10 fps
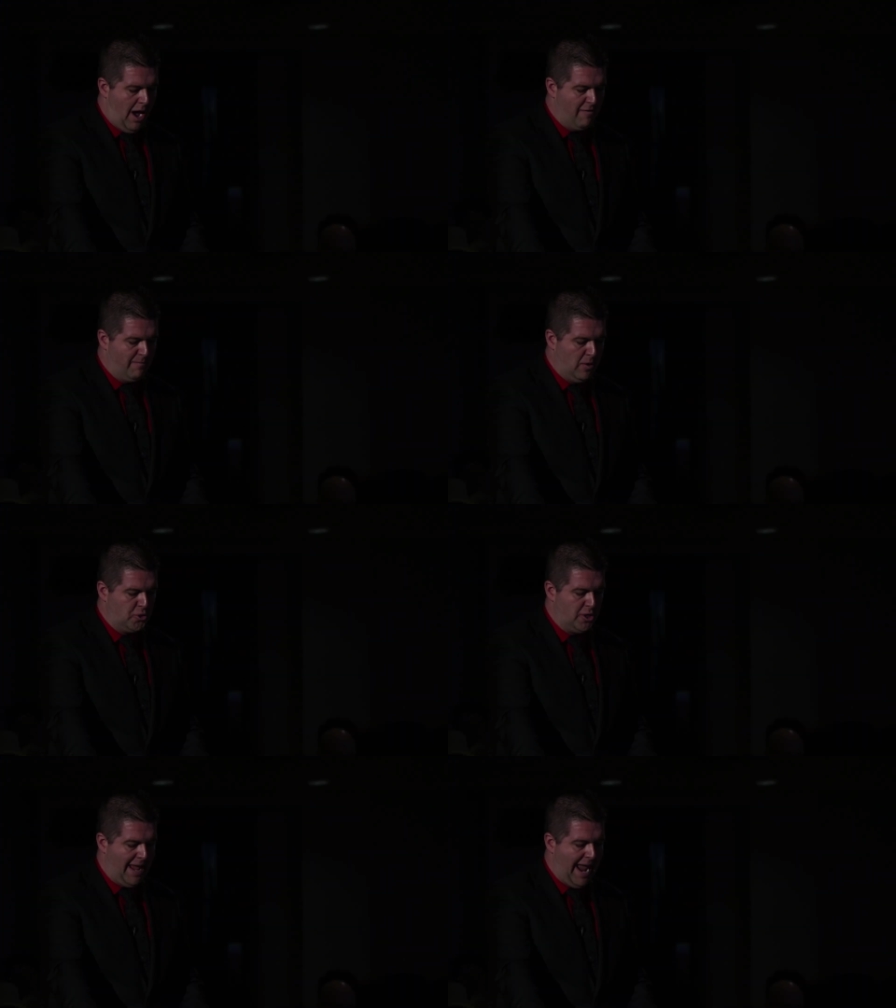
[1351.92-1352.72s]
Of
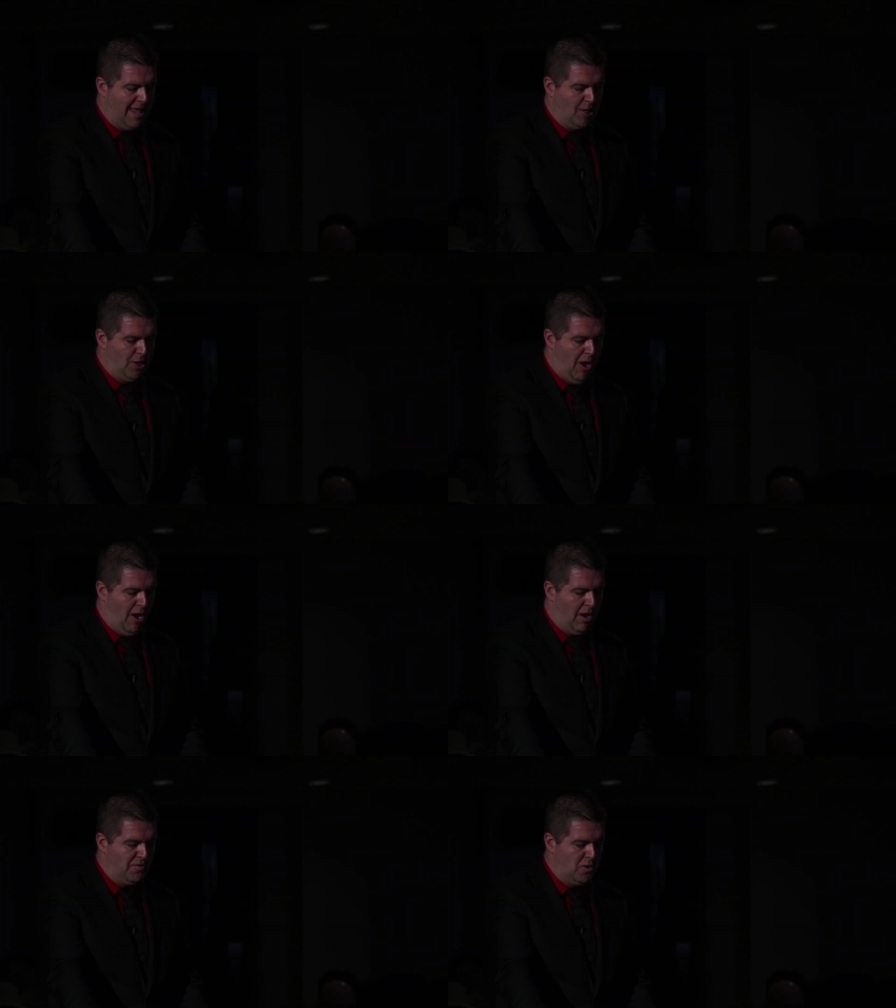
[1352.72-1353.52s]
motion and the
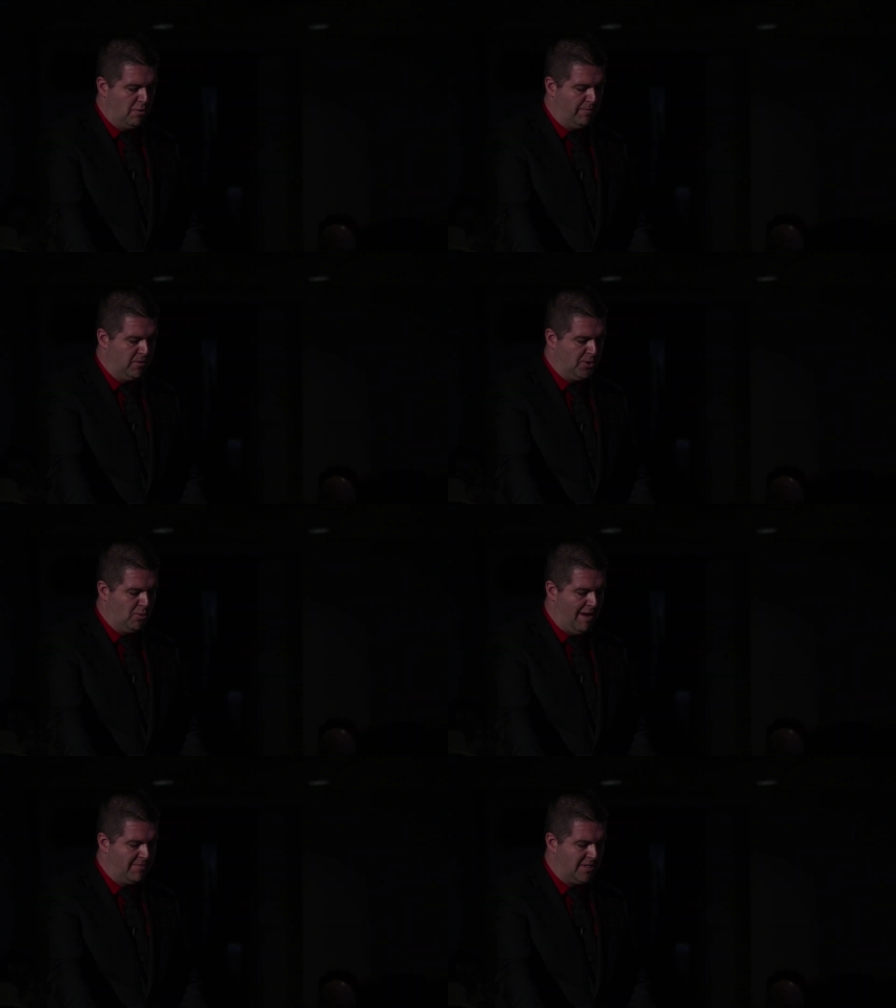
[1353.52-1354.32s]
law of universal
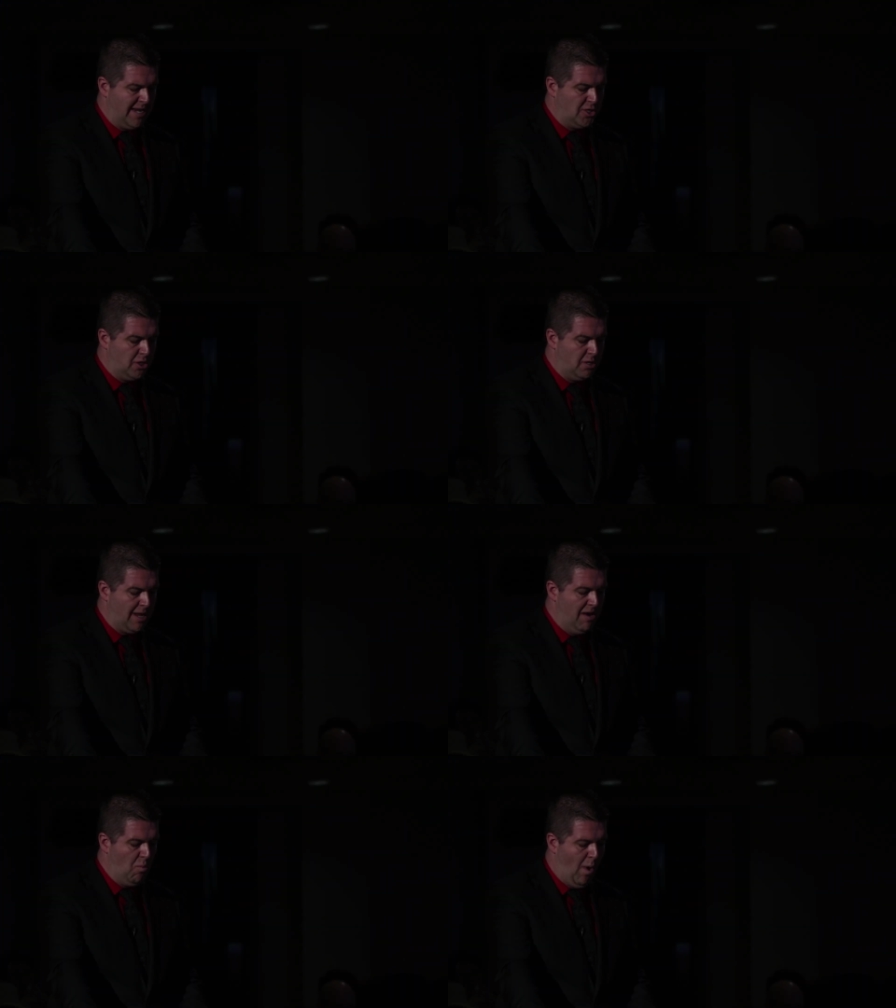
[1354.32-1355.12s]
gravitation
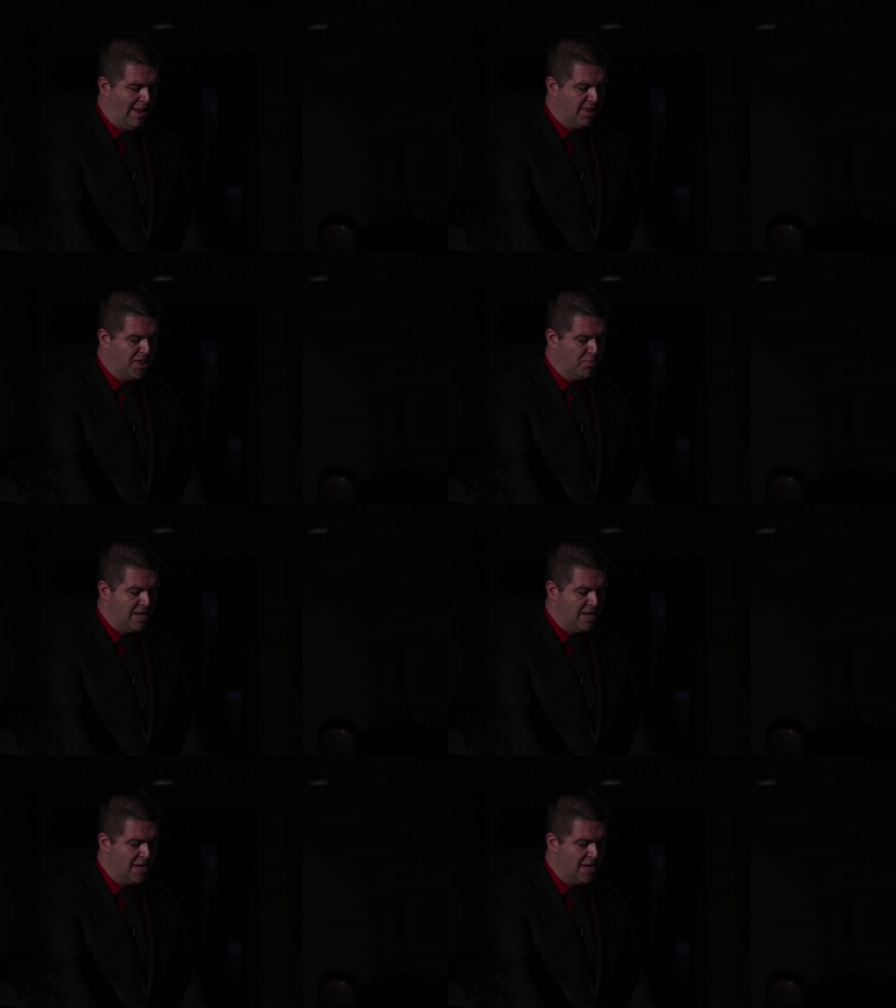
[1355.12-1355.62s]
in what